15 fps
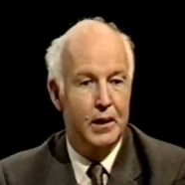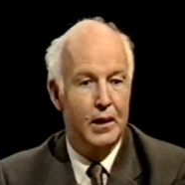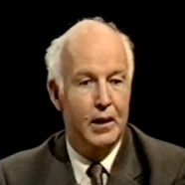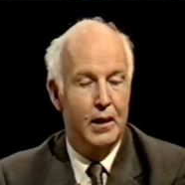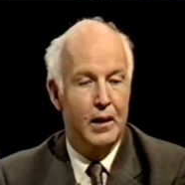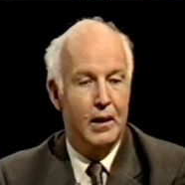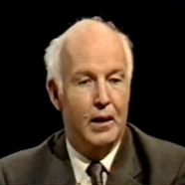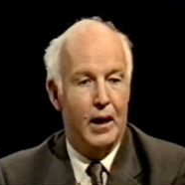
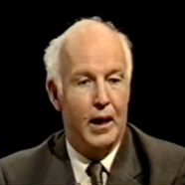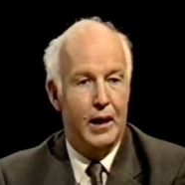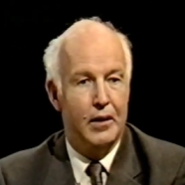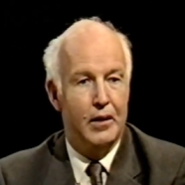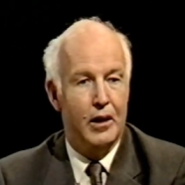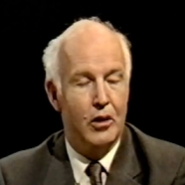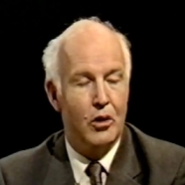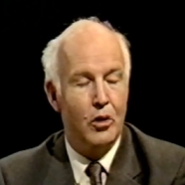And they're
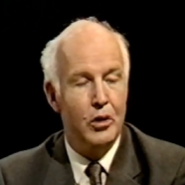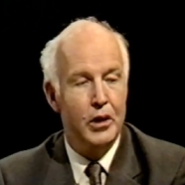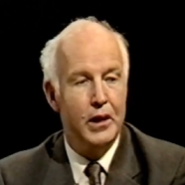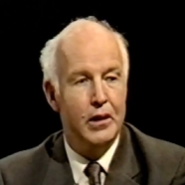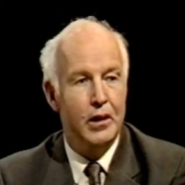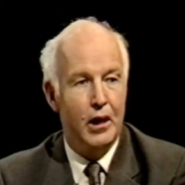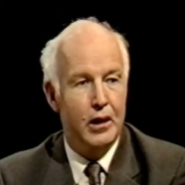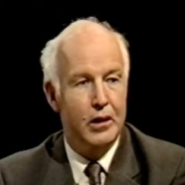going
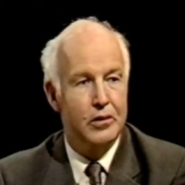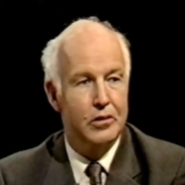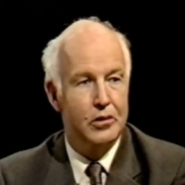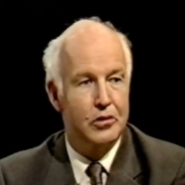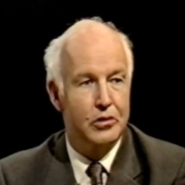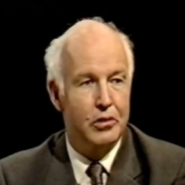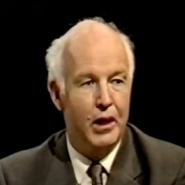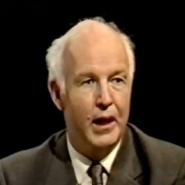now to
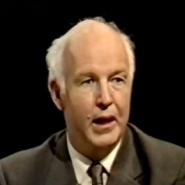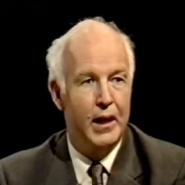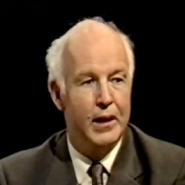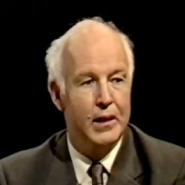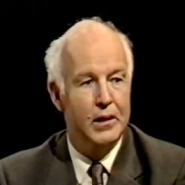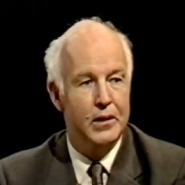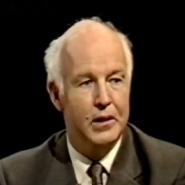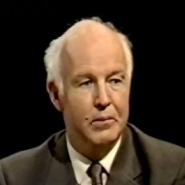try and
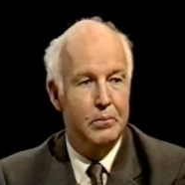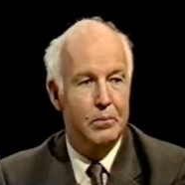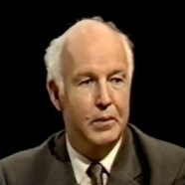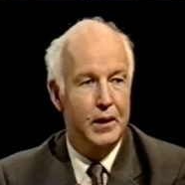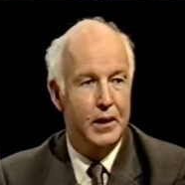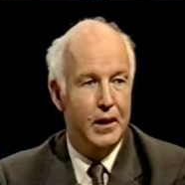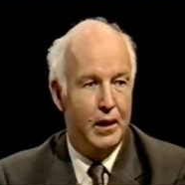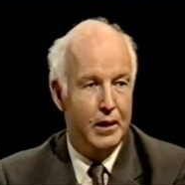dim me
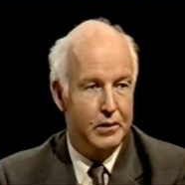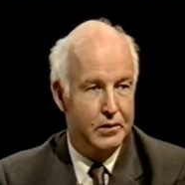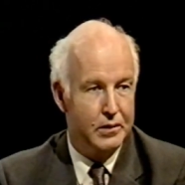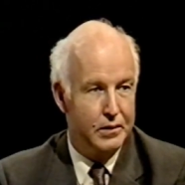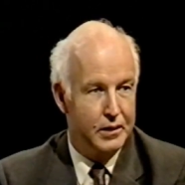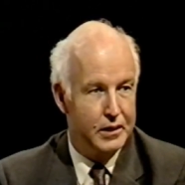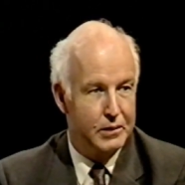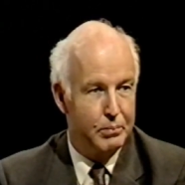out in
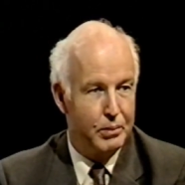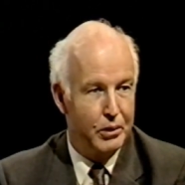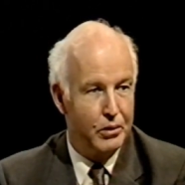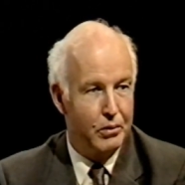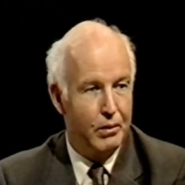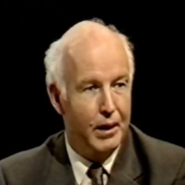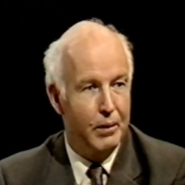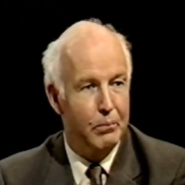this
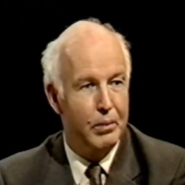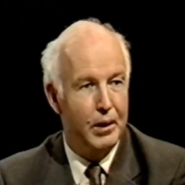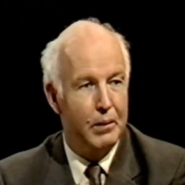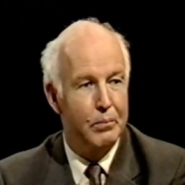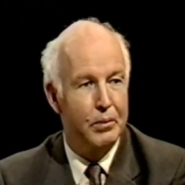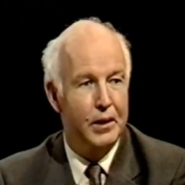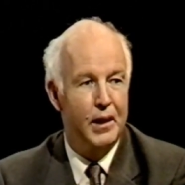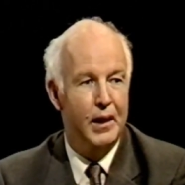program by
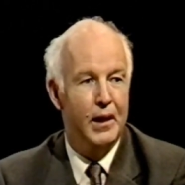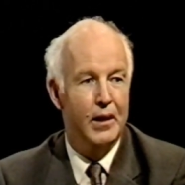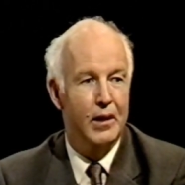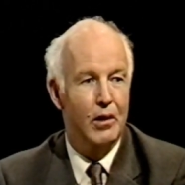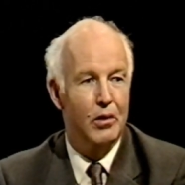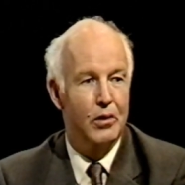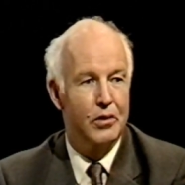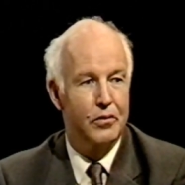bringing in a
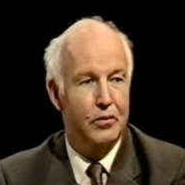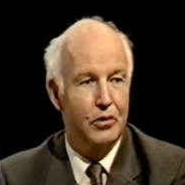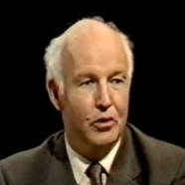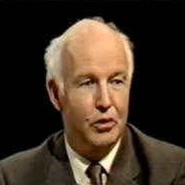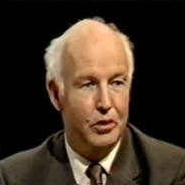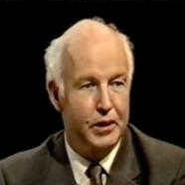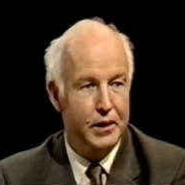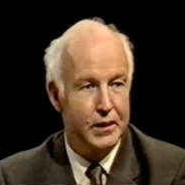lot of
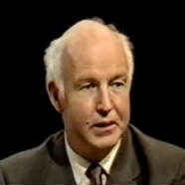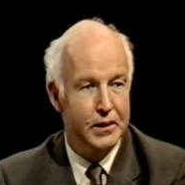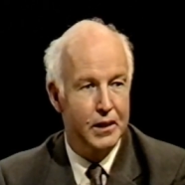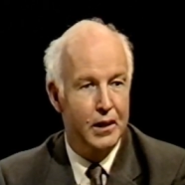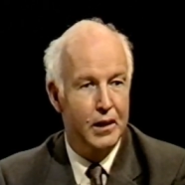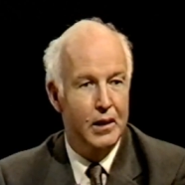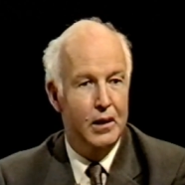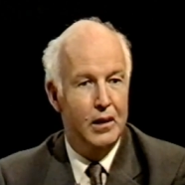noise,
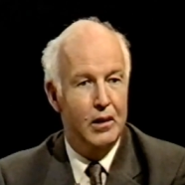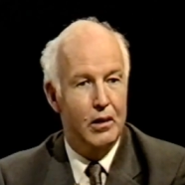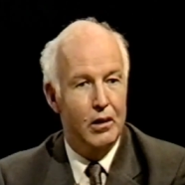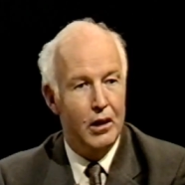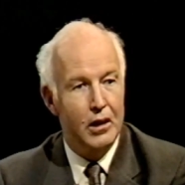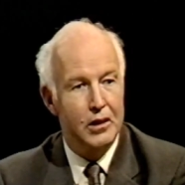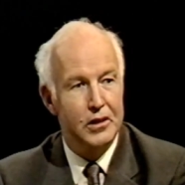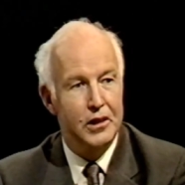
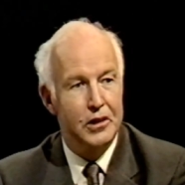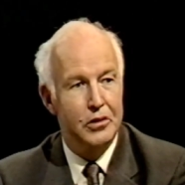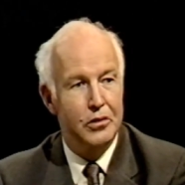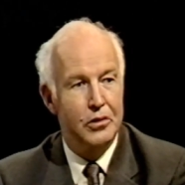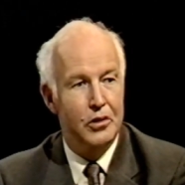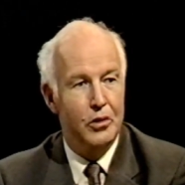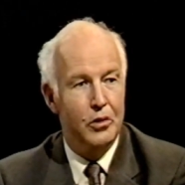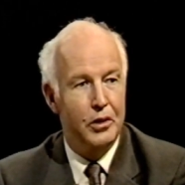largely to
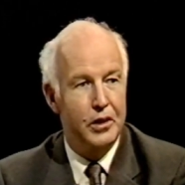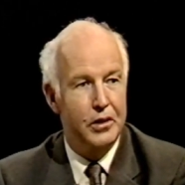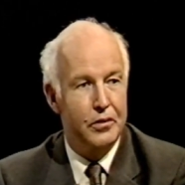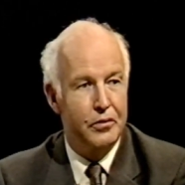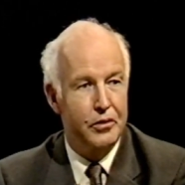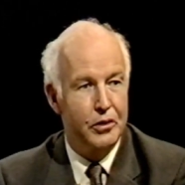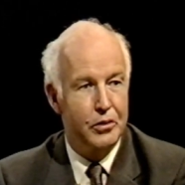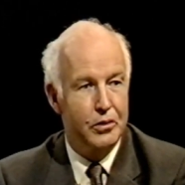annoy the
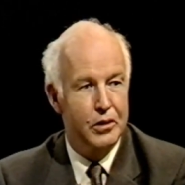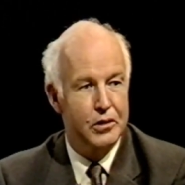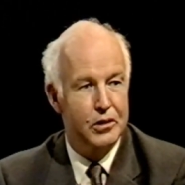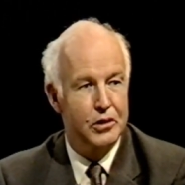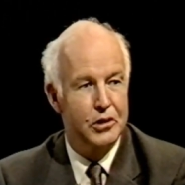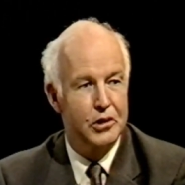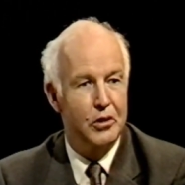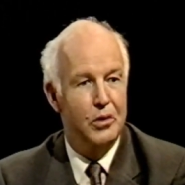viewer, to
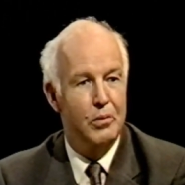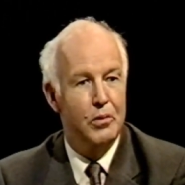show them what,